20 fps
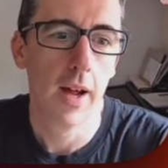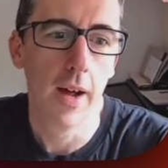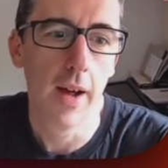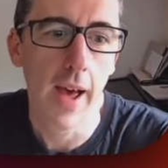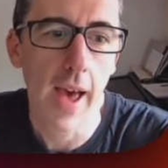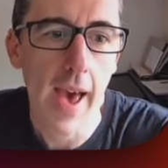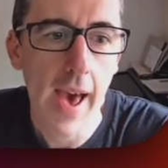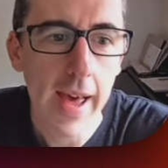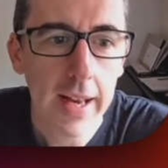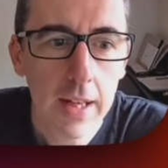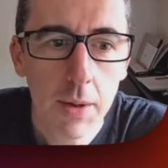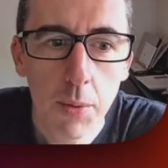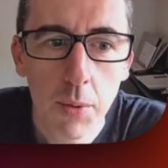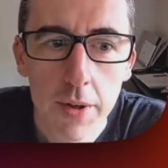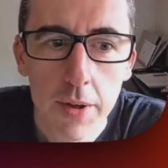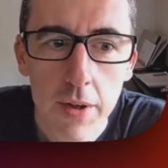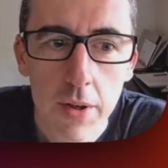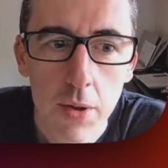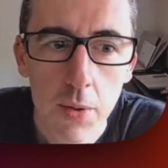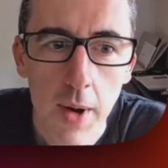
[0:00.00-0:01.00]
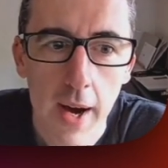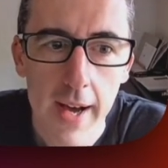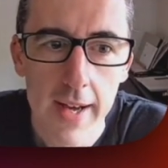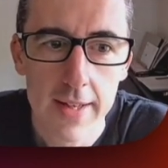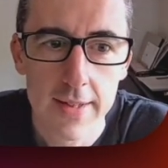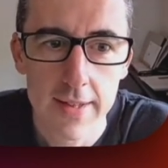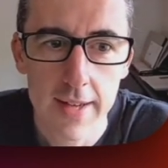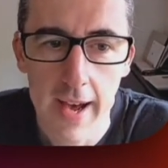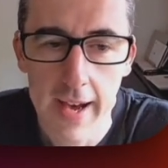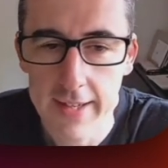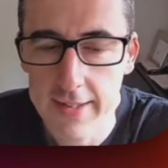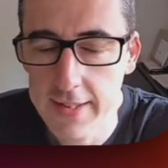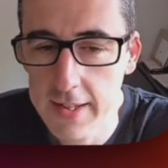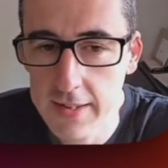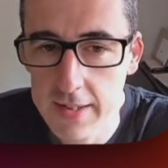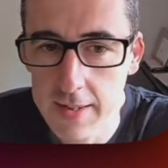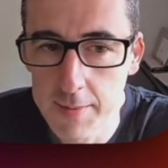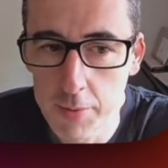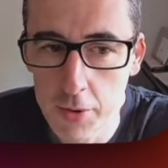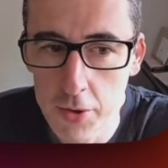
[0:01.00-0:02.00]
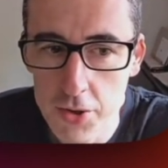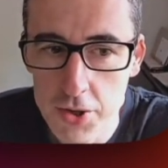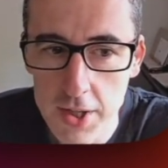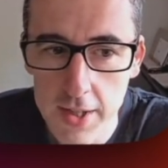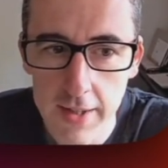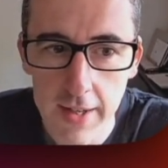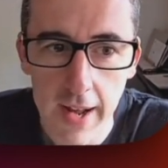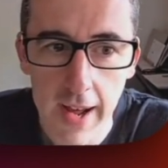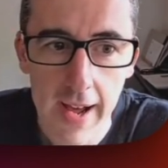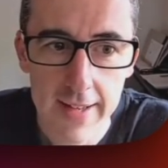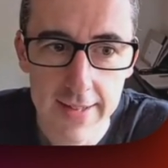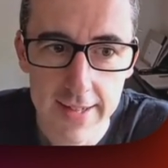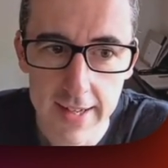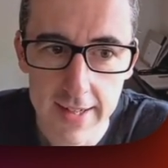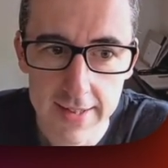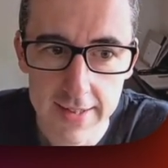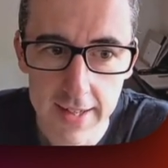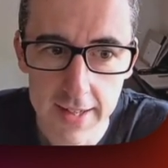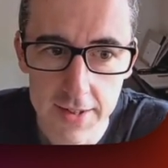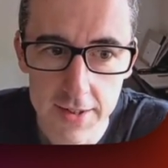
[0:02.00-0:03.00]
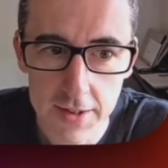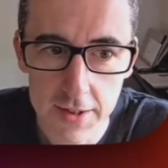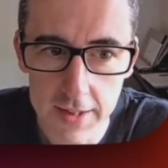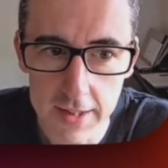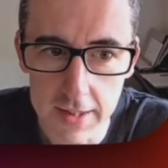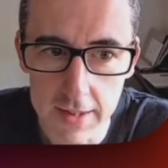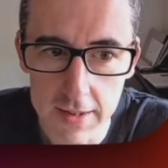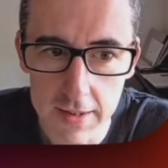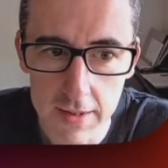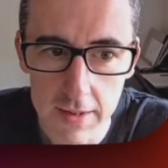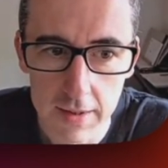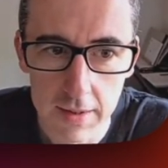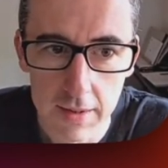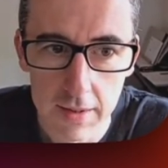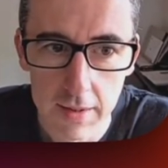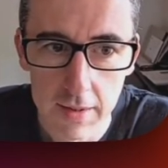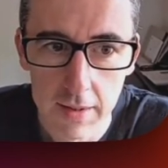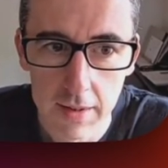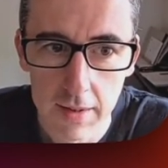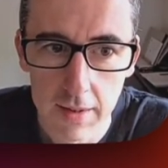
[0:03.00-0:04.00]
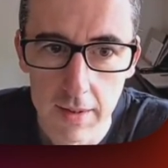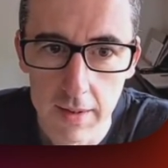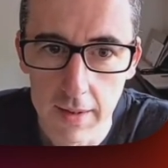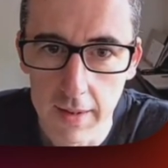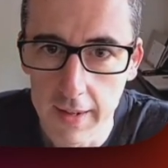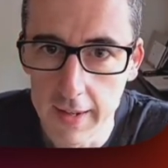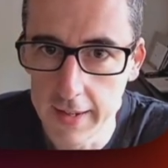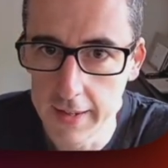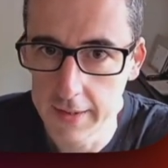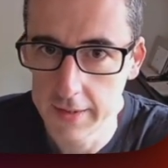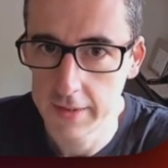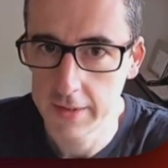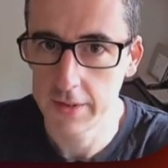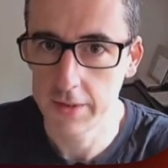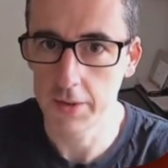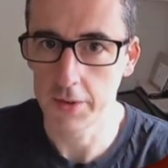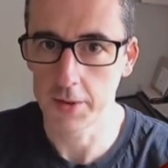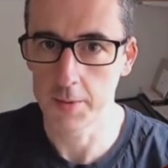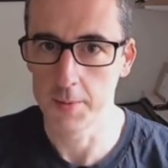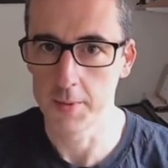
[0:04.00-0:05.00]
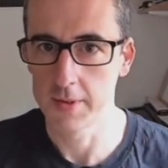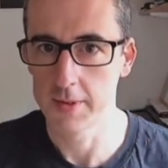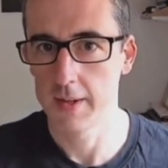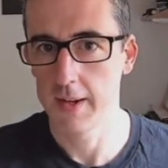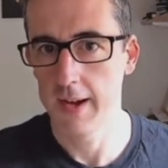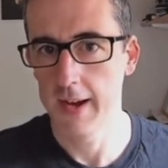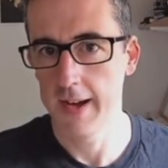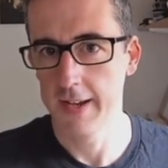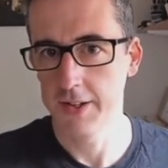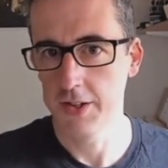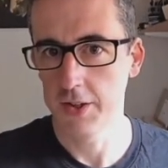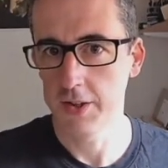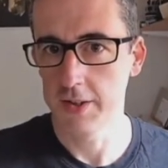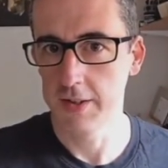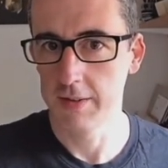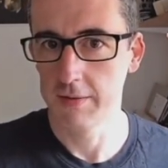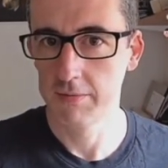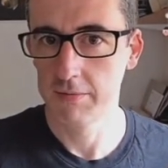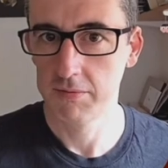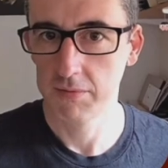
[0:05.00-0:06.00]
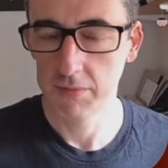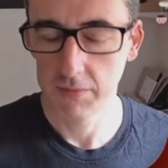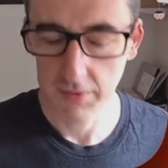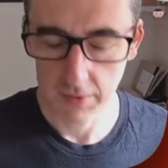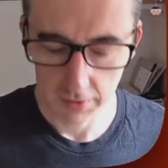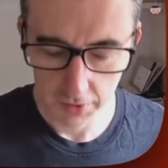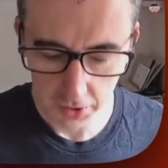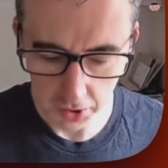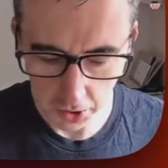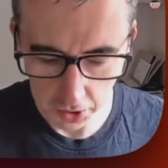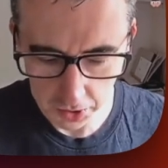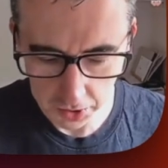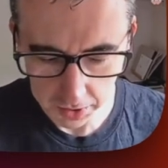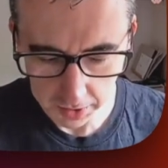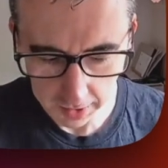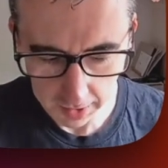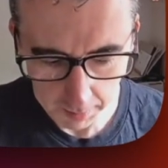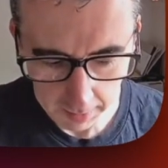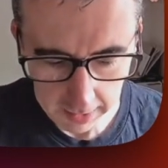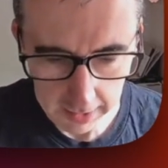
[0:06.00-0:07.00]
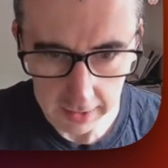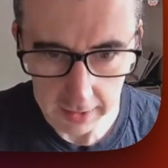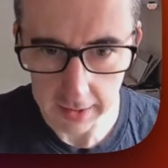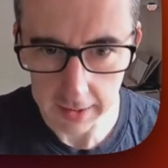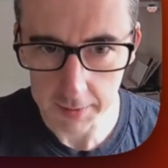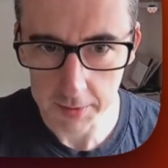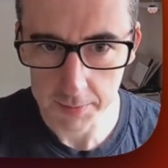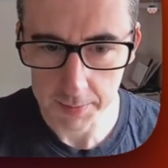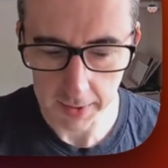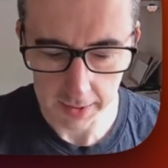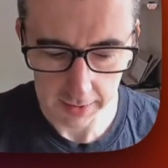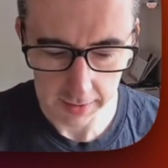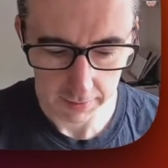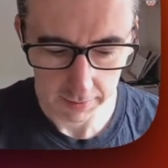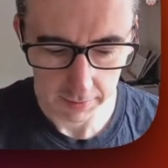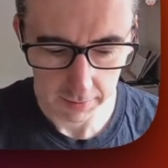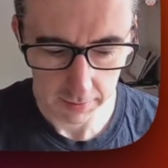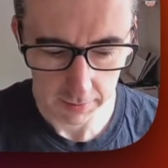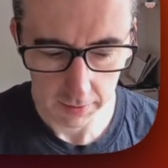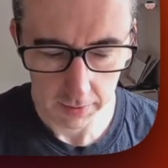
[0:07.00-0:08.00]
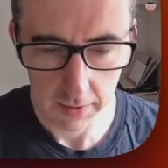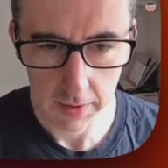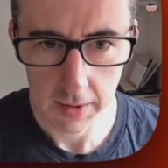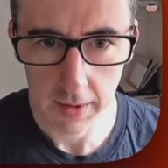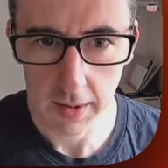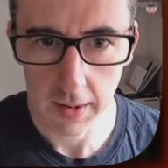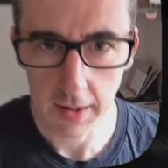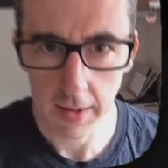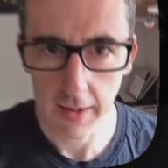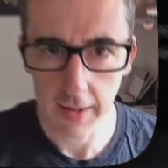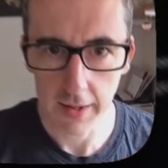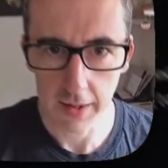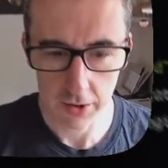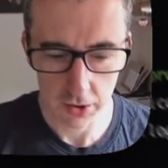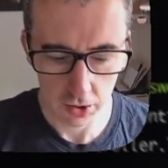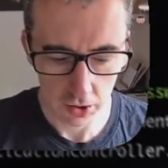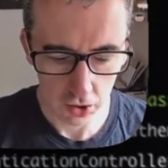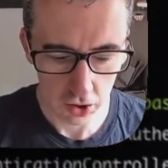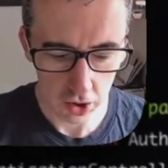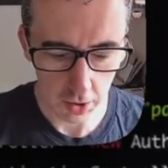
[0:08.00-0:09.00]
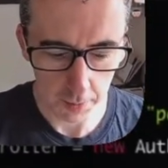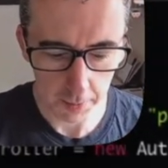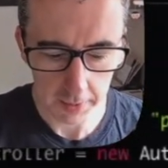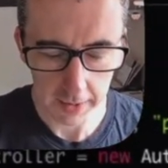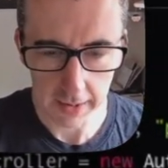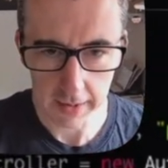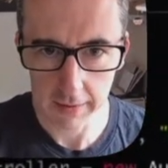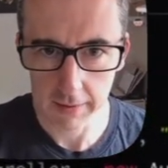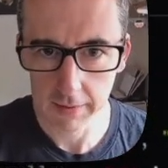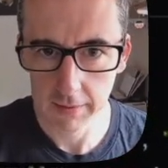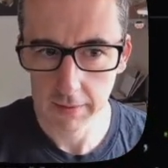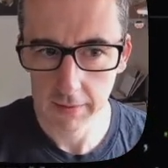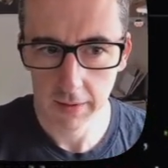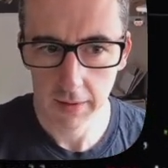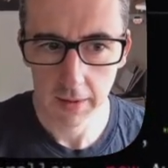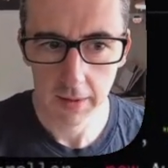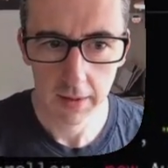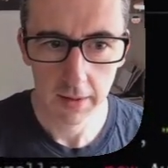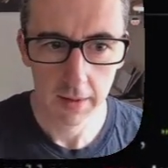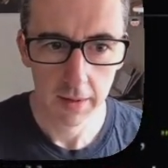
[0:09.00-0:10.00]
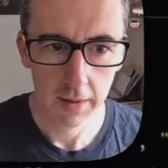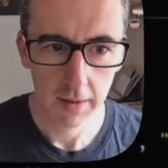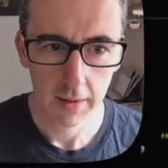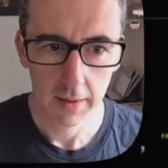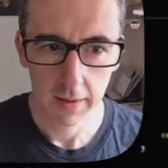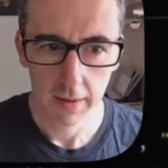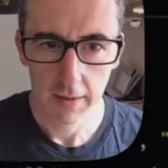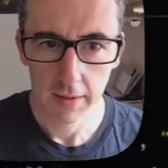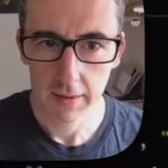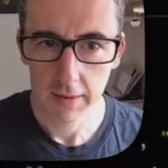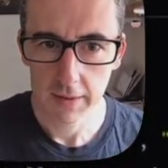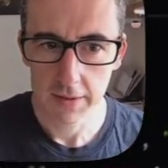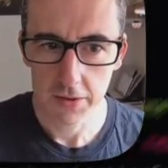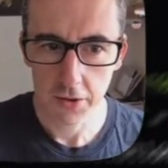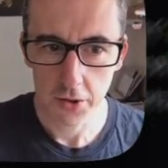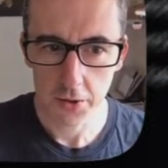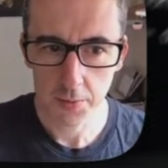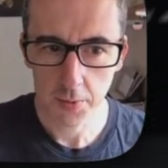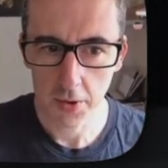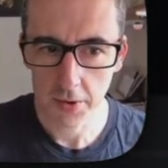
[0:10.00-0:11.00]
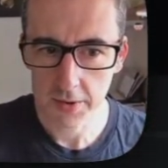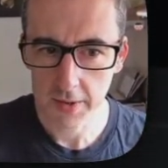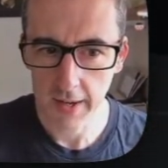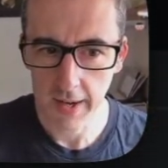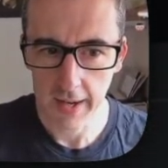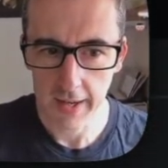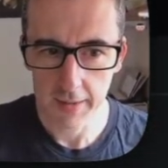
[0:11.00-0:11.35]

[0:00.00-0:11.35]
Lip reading: Anyone who has access to the project has access to these documents, and you can search immediately by jumping in to the search box and